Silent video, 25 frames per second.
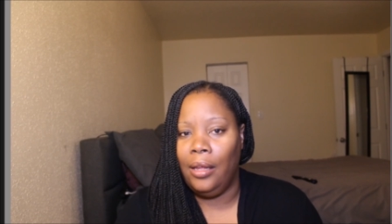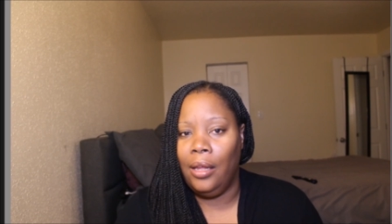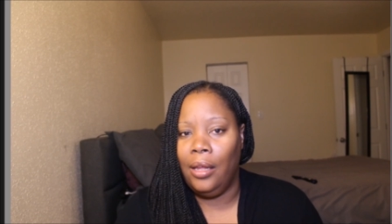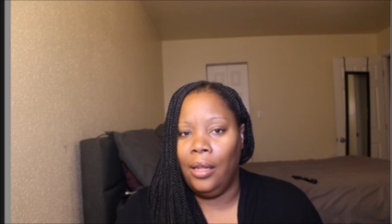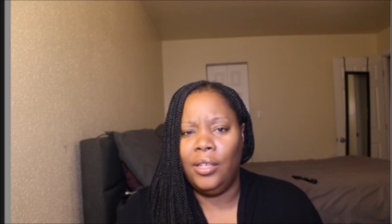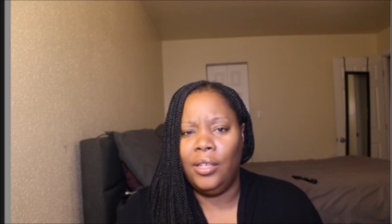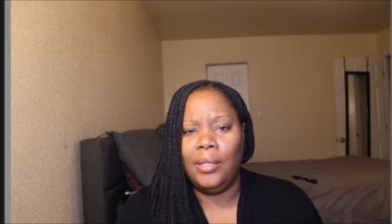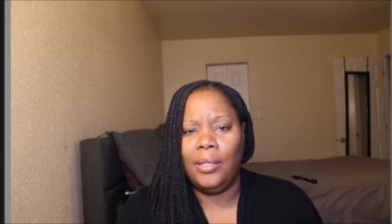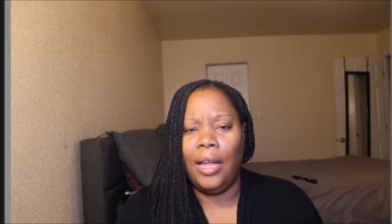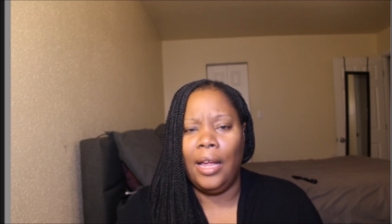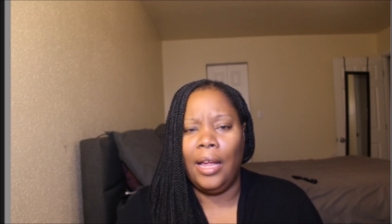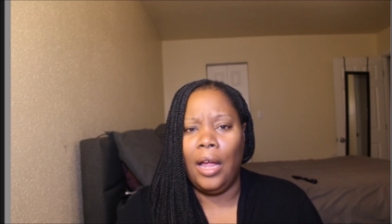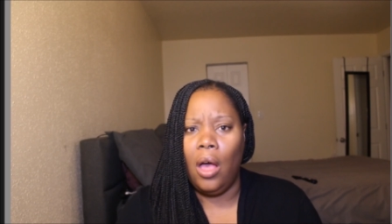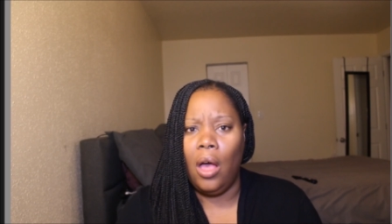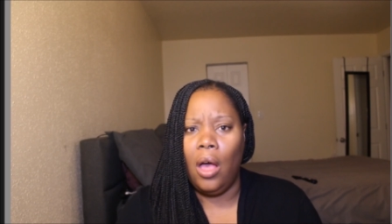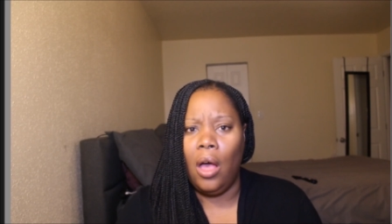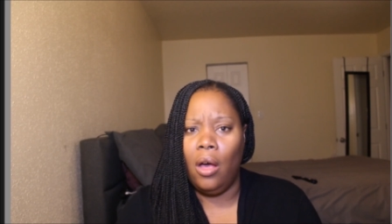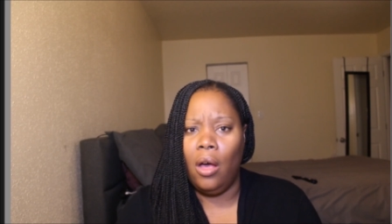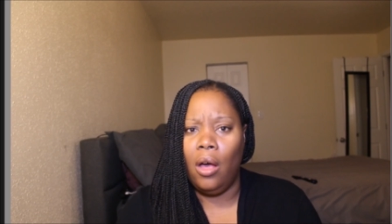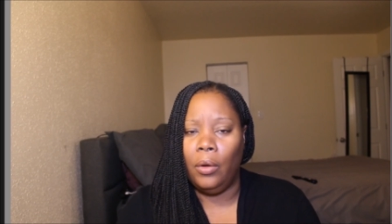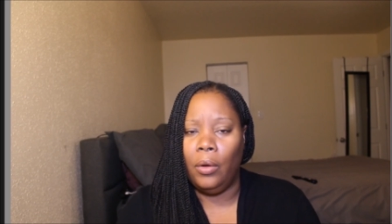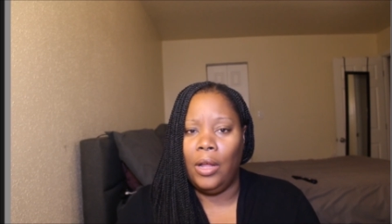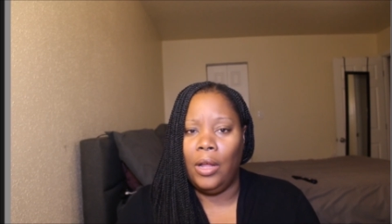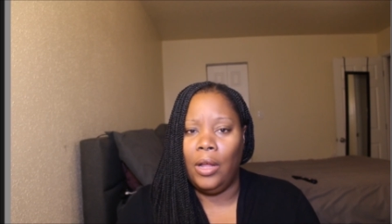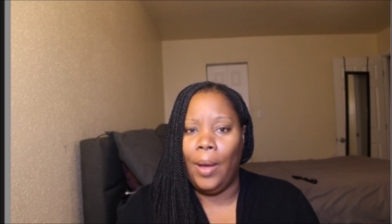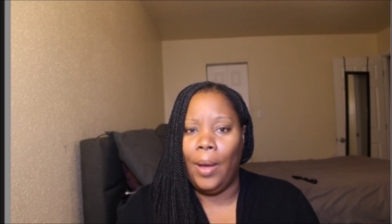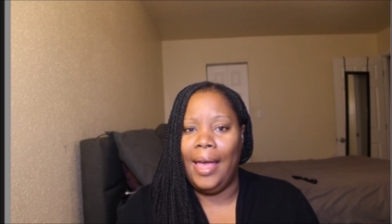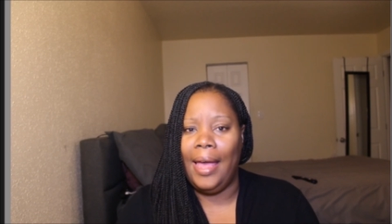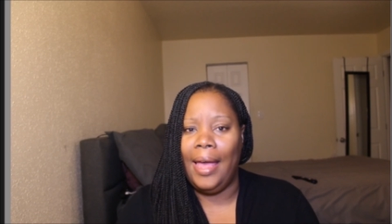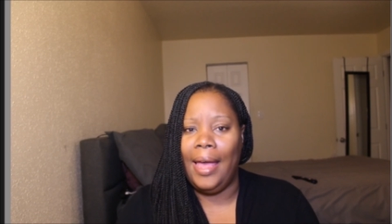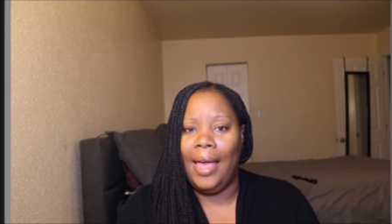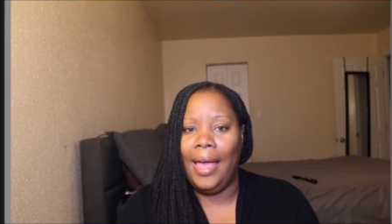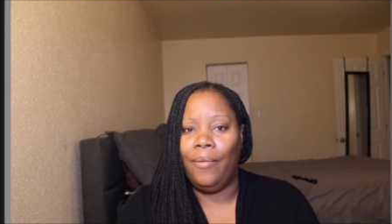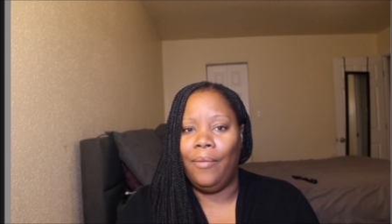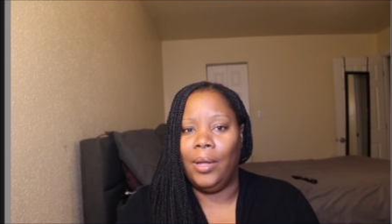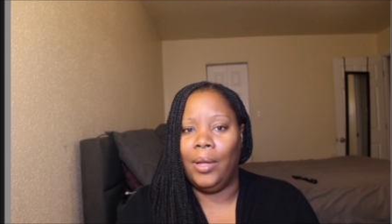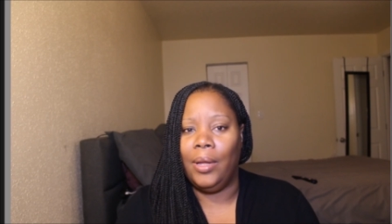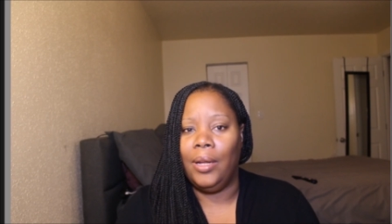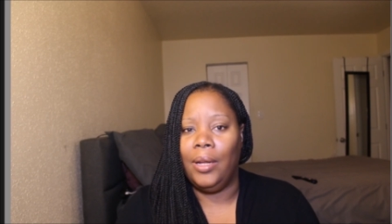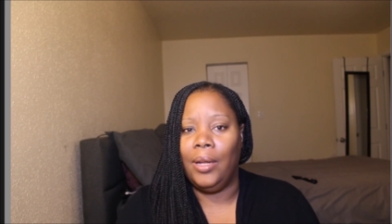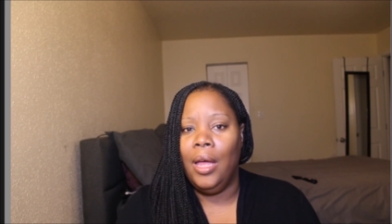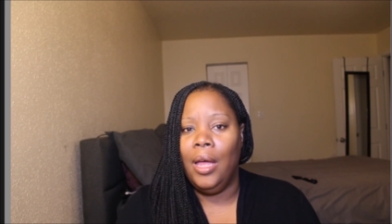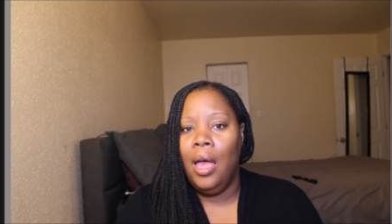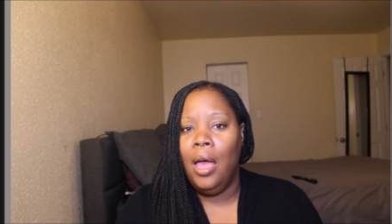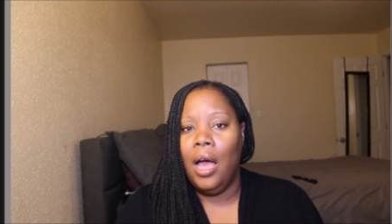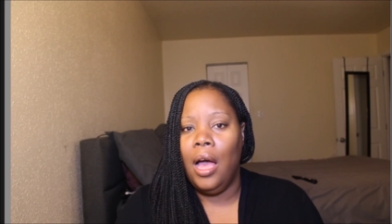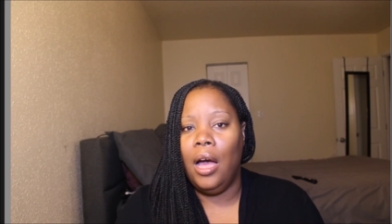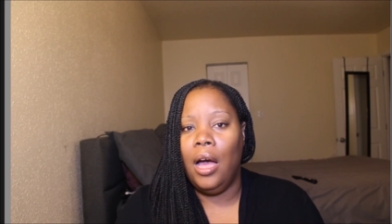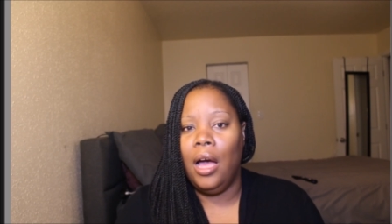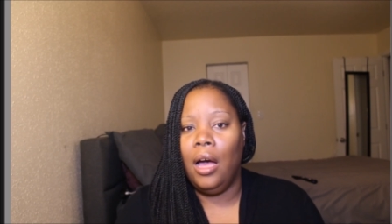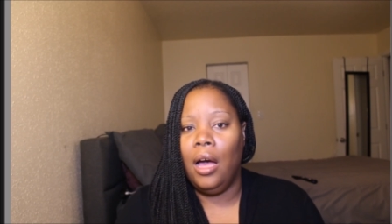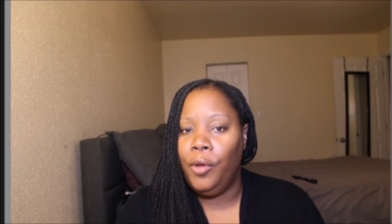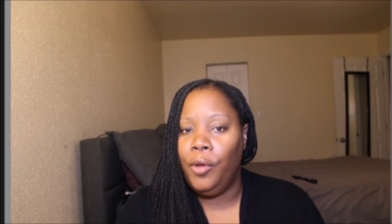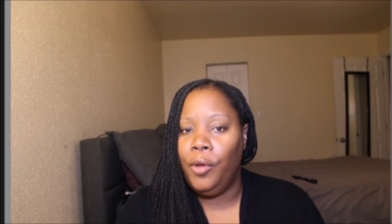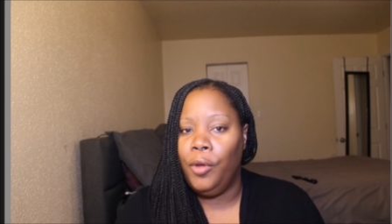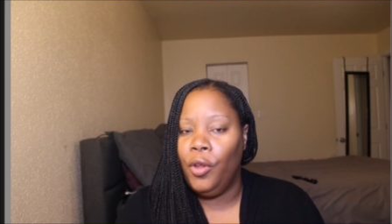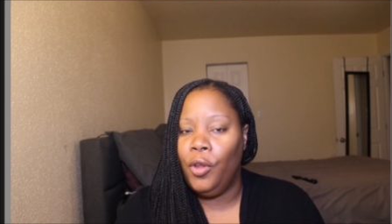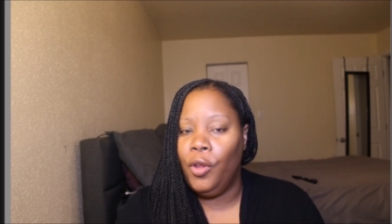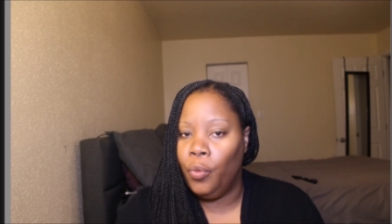And she's like, oh, no, I haven't.